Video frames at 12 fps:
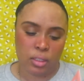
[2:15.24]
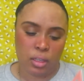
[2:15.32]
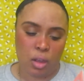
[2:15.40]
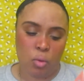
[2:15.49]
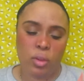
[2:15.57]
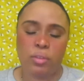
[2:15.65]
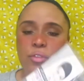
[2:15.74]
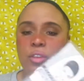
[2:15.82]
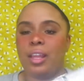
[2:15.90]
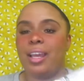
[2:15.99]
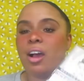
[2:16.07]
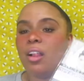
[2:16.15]
a weave,
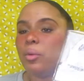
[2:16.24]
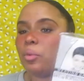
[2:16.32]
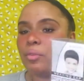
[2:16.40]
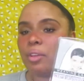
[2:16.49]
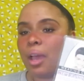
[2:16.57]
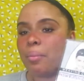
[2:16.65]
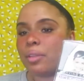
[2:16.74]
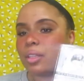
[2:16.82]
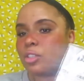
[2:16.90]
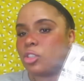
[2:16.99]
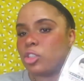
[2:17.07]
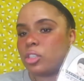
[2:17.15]
they call it weave cap, but
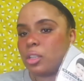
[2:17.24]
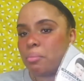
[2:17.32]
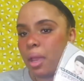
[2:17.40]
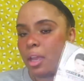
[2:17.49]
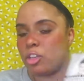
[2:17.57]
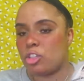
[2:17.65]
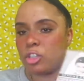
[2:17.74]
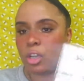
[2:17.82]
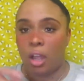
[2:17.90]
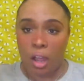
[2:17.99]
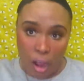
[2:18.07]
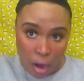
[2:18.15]
this is just the mesh.
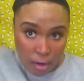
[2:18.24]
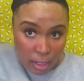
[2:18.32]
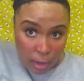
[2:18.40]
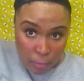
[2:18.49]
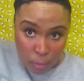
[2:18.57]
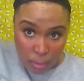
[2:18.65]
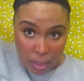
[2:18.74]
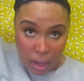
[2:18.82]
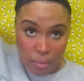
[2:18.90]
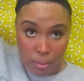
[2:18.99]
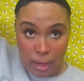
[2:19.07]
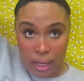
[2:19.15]
I already have a weave
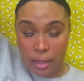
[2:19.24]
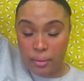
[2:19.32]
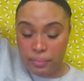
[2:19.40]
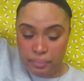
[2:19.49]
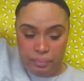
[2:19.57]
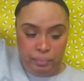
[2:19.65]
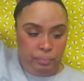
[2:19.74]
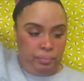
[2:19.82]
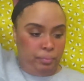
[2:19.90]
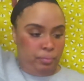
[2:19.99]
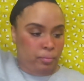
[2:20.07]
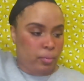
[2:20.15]
cap on my head.
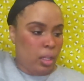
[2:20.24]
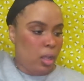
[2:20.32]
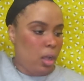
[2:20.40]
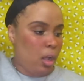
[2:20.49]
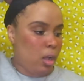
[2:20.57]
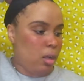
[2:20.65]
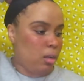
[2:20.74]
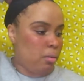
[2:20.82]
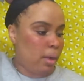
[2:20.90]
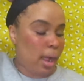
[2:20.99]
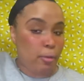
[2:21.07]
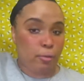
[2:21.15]

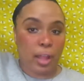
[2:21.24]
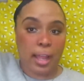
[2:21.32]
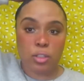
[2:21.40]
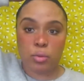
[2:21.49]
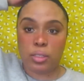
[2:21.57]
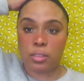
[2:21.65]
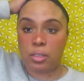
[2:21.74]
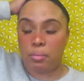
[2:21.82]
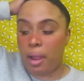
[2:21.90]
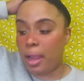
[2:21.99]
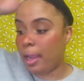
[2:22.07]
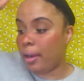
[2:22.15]
I flat twisted
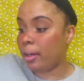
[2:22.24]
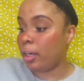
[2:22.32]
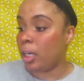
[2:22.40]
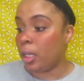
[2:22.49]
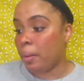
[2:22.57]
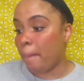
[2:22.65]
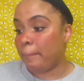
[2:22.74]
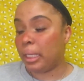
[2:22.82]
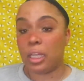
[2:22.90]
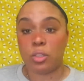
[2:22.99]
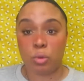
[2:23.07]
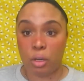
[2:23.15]
my hair
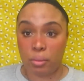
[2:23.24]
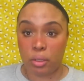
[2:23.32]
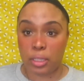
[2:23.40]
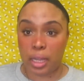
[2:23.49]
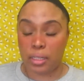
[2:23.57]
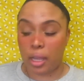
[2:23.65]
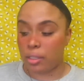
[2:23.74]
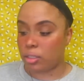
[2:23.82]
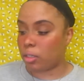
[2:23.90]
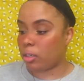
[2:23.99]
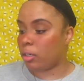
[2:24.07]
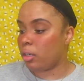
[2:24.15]
because we're a
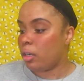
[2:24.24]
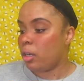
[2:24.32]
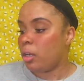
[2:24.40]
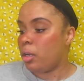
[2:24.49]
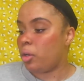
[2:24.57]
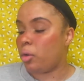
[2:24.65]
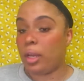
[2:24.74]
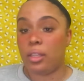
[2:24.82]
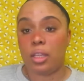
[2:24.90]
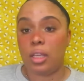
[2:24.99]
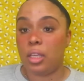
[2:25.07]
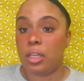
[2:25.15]
multitasker. Great
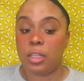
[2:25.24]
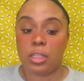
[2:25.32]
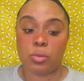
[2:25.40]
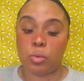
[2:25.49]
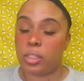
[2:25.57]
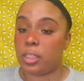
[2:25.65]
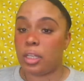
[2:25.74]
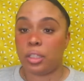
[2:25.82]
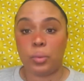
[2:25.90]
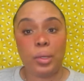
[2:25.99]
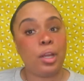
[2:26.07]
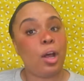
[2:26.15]
thing is, once I take
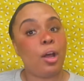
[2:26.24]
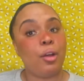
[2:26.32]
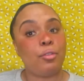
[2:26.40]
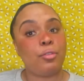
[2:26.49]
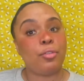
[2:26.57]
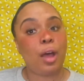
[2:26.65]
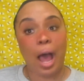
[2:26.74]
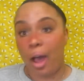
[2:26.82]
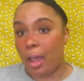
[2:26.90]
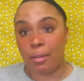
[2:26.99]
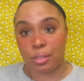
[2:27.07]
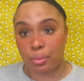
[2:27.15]
the wig off, I'll
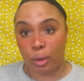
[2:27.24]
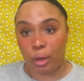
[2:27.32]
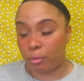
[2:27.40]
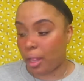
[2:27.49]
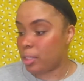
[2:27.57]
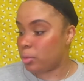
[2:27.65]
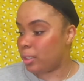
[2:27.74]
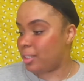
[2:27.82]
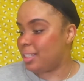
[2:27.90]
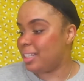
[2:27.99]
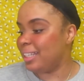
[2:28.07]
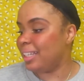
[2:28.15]
have some great flat
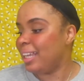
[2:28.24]
twists.